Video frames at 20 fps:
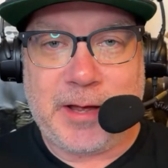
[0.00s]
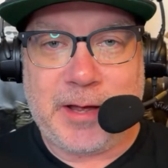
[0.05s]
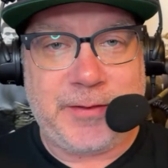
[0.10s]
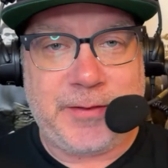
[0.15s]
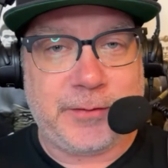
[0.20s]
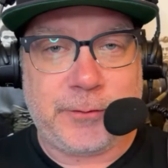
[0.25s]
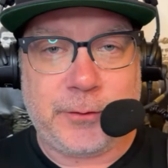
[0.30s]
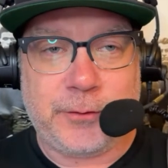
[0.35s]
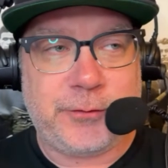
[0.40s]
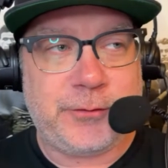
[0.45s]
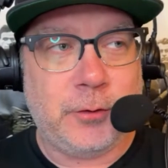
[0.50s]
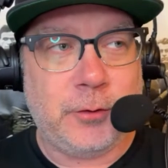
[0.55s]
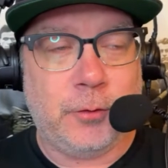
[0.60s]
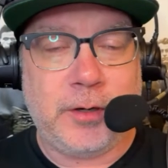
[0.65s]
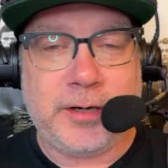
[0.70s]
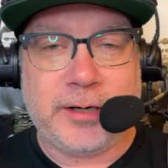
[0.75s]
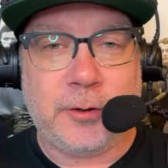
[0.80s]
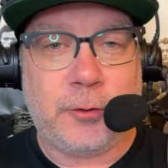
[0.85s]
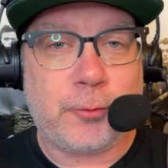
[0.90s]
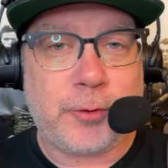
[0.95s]
I think they're still
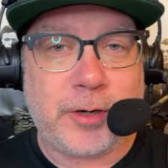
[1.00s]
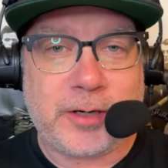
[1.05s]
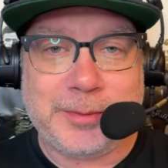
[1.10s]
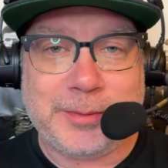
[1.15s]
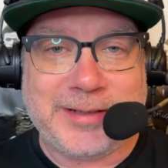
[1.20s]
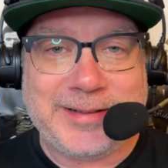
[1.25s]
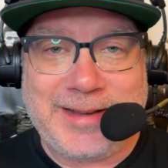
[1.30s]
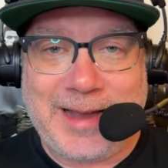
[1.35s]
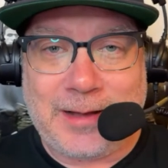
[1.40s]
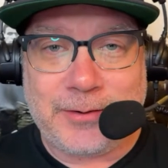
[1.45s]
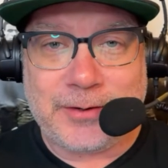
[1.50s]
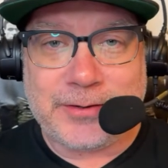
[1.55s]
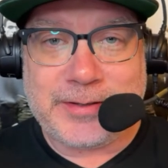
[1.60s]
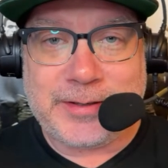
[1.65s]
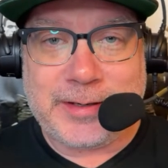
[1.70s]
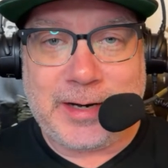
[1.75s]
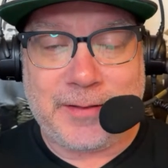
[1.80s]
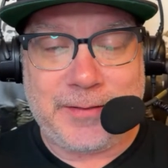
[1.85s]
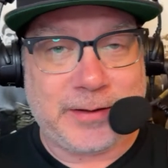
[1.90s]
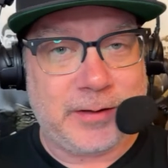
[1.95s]
incredibly
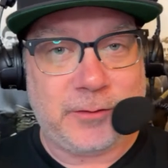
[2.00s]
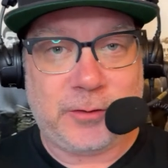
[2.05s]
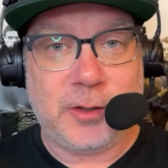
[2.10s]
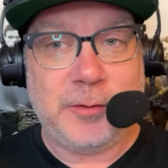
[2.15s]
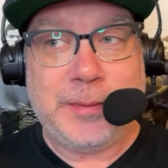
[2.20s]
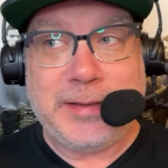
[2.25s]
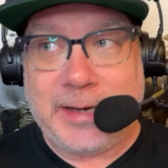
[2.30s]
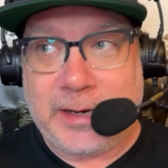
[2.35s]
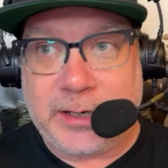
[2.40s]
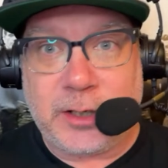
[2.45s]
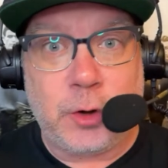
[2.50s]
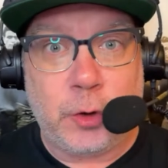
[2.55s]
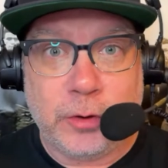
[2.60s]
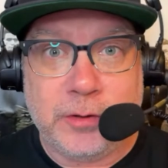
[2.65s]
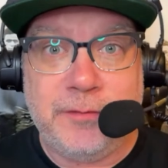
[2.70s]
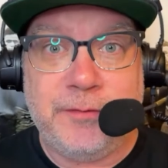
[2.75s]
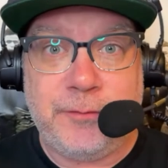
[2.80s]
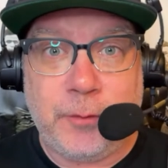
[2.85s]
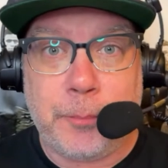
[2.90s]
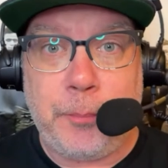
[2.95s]
talented. I think it's going to be a
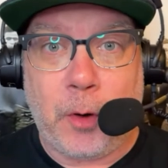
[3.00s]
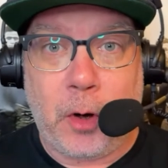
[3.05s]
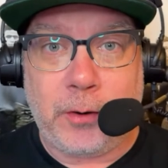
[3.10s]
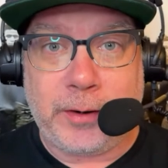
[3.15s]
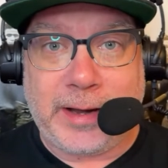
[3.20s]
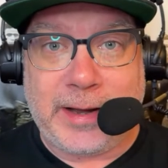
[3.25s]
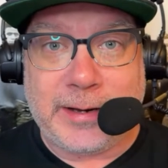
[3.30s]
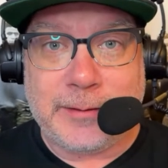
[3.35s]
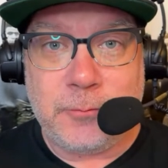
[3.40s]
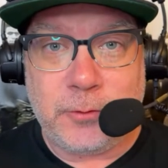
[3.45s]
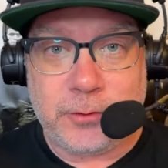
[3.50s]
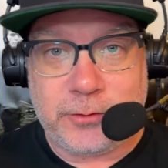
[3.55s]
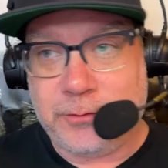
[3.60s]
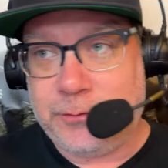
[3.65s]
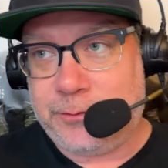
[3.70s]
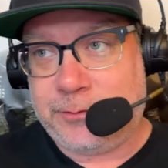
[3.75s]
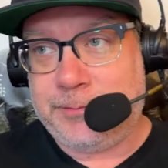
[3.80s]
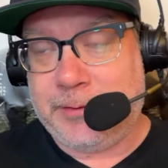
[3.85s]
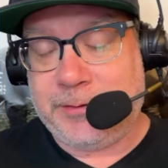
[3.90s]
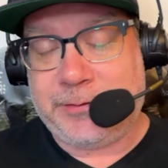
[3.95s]
good football game, which
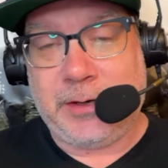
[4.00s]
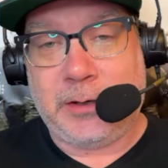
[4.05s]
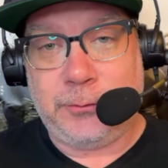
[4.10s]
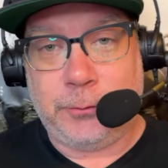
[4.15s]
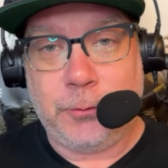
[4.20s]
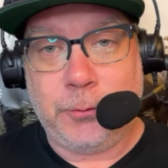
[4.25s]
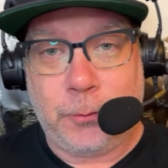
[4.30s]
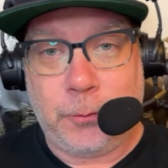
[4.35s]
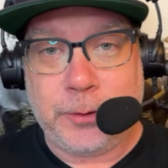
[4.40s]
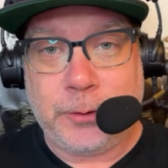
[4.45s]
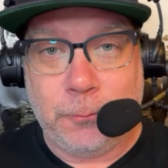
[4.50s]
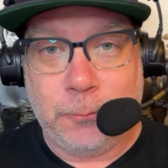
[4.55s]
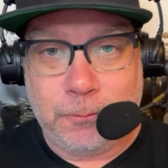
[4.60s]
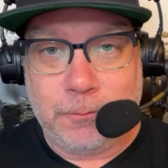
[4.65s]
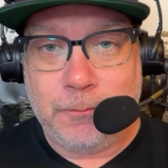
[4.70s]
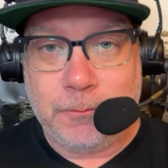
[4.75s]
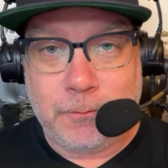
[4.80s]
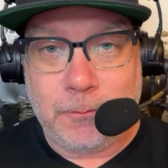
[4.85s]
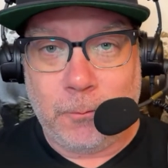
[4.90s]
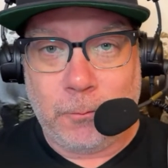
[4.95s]
is essentially
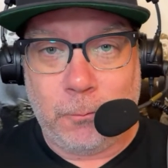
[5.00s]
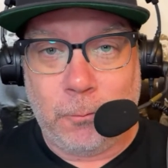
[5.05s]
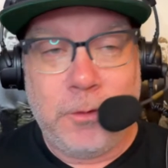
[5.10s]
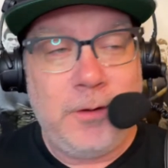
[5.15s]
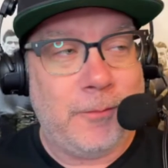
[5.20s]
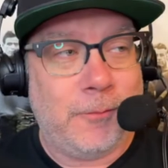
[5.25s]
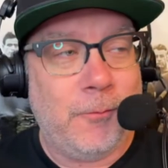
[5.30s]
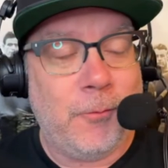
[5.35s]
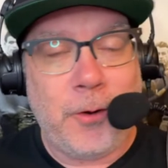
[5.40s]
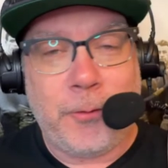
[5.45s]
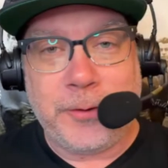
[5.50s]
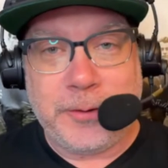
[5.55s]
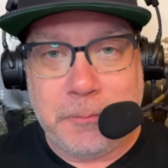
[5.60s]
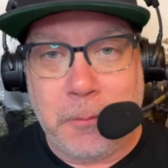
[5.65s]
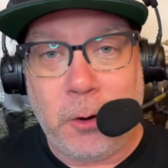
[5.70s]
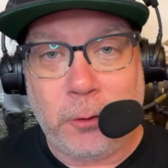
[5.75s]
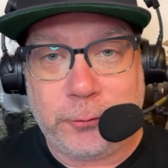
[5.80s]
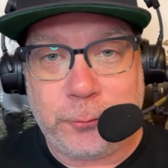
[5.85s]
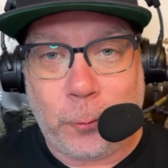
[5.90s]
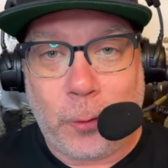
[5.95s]
what we
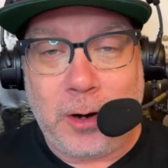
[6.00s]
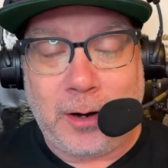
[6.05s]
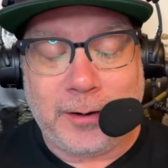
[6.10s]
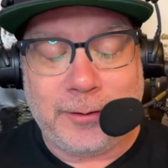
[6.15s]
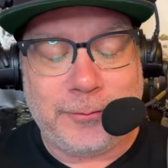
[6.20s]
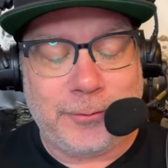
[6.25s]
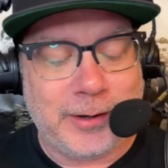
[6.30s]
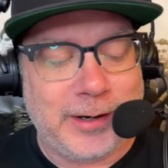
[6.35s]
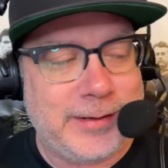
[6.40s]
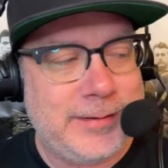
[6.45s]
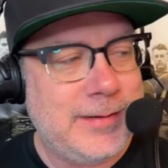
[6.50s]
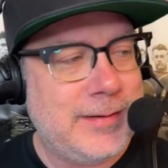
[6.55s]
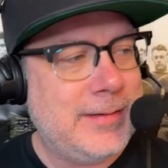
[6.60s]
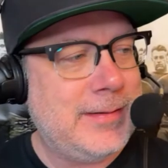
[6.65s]
most want, right?